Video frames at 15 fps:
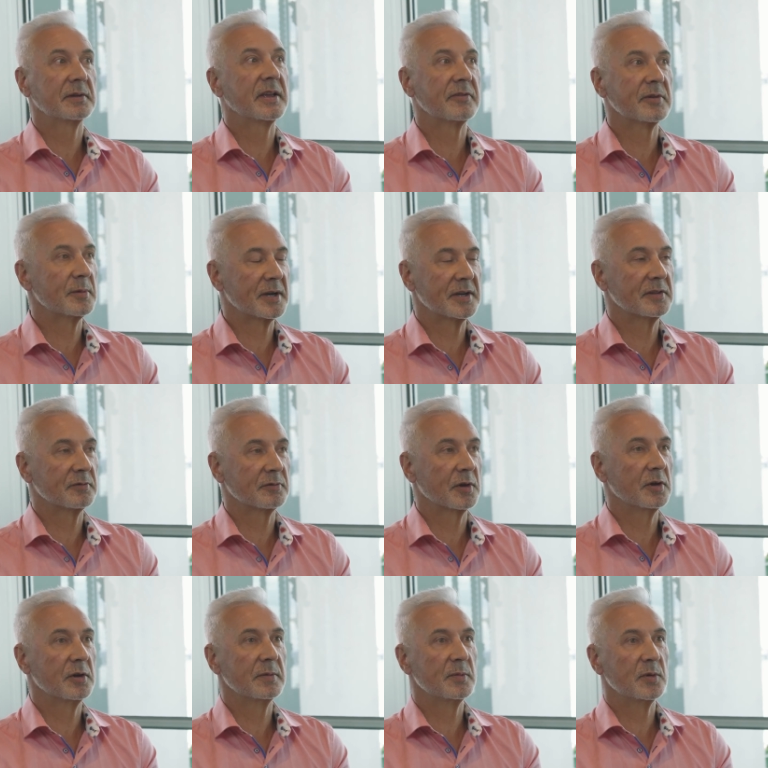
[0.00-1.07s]
everyone in the
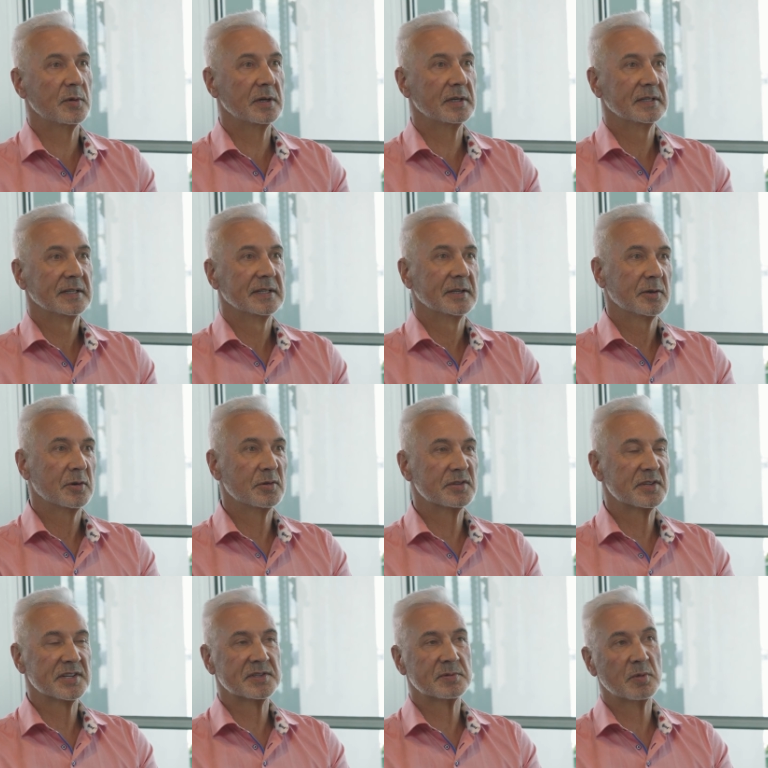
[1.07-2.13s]
room, or or
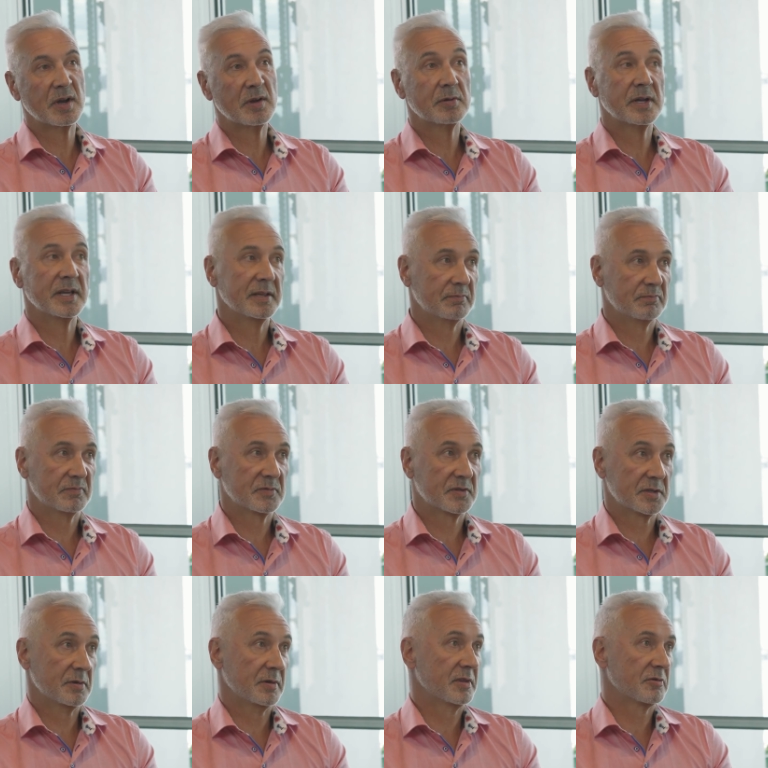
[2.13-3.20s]
just well, I had
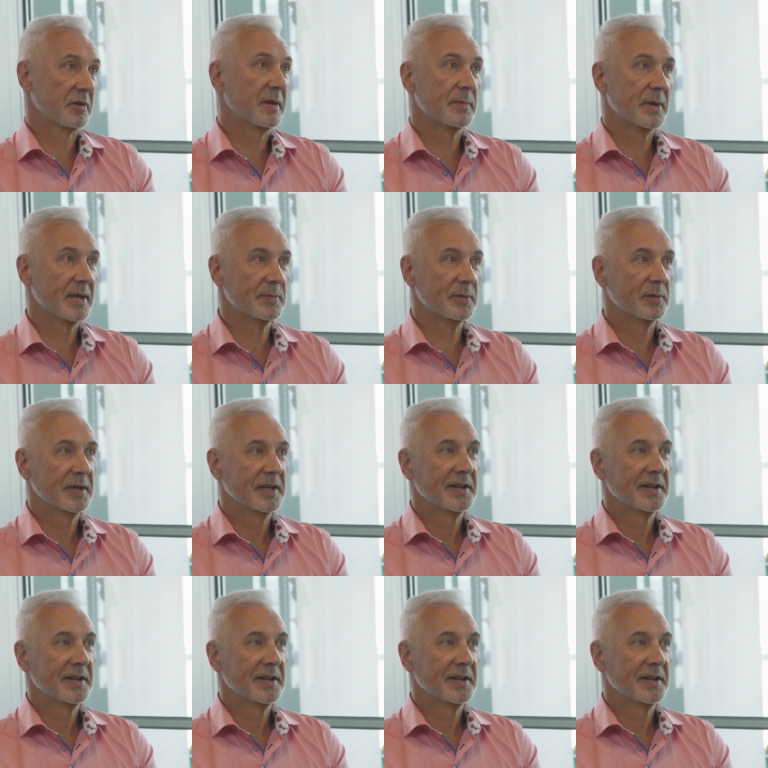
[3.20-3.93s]
two or three people.